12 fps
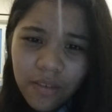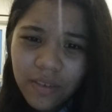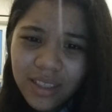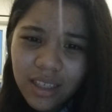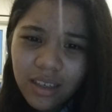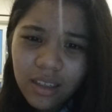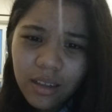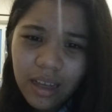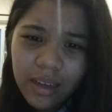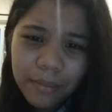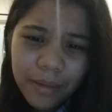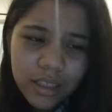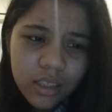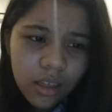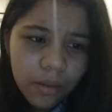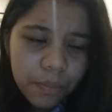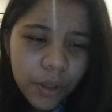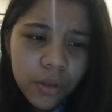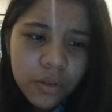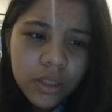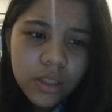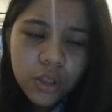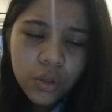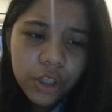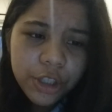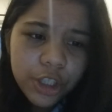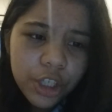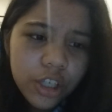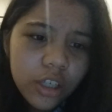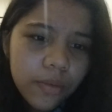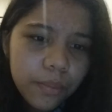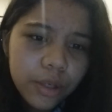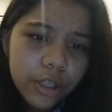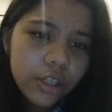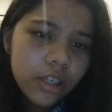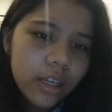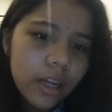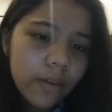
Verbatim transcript: physical and mental abuse, torture, murder, and